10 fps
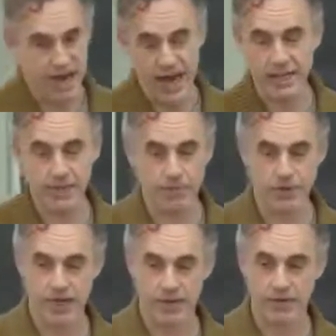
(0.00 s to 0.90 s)

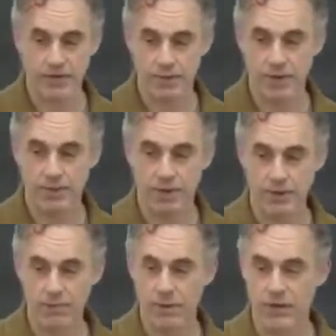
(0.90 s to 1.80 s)
90% of the people
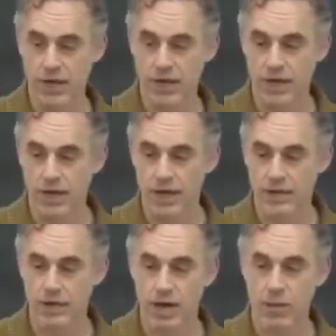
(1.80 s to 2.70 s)
in my personality
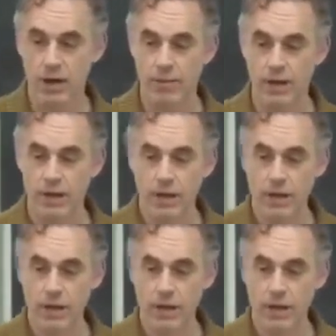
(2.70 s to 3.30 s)
class are now women.